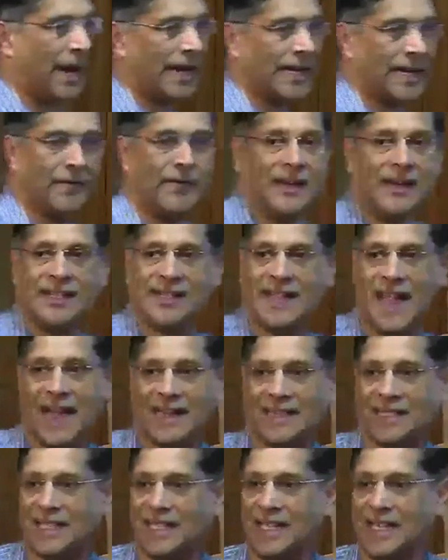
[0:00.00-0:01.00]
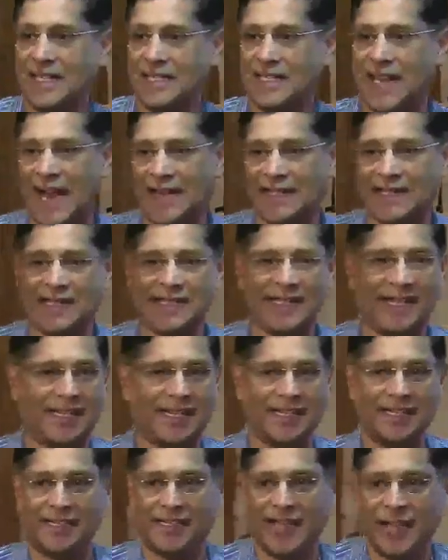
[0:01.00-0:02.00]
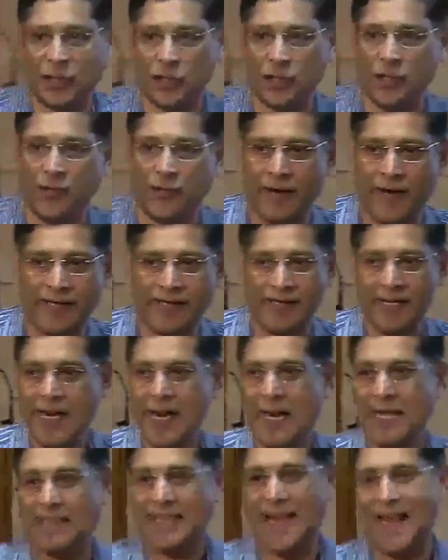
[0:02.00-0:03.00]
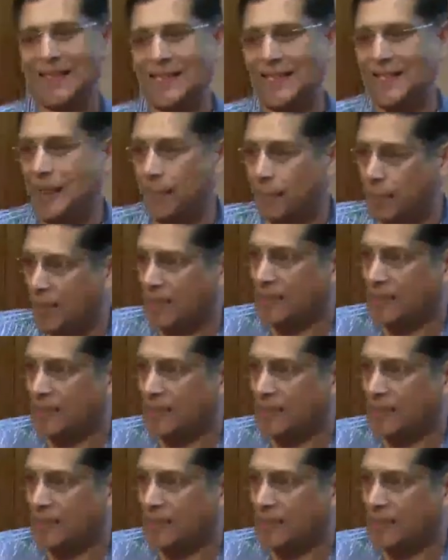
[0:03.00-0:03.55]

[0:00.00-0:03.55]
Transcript: by giving taxing taxes at concessional rates, that's an